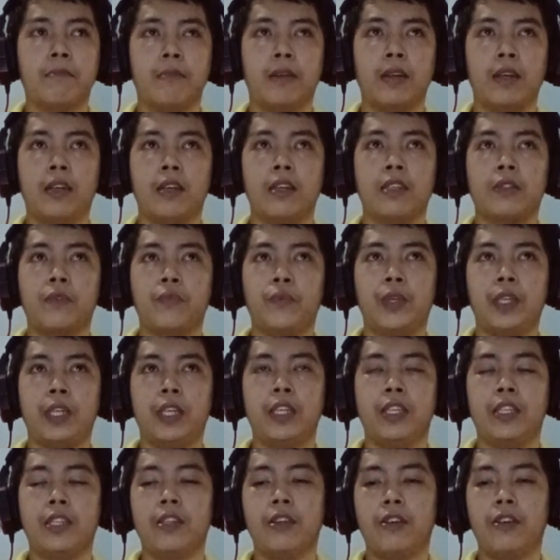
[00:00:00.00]
but
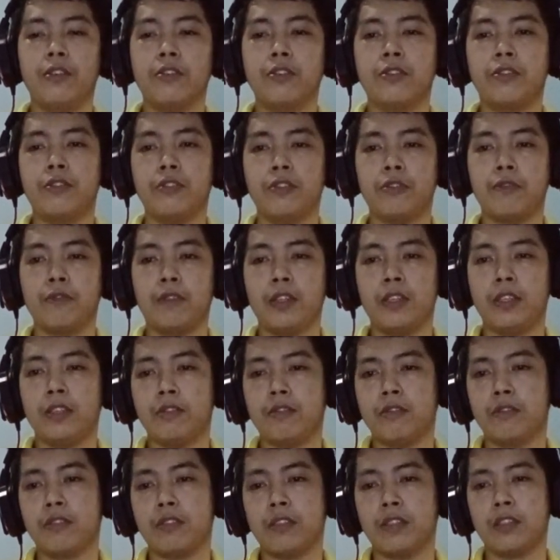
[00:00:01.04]
we don't usually
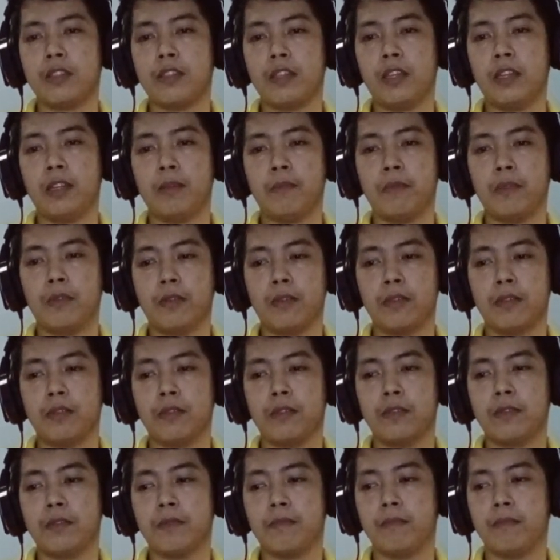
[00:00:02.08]
use it anymore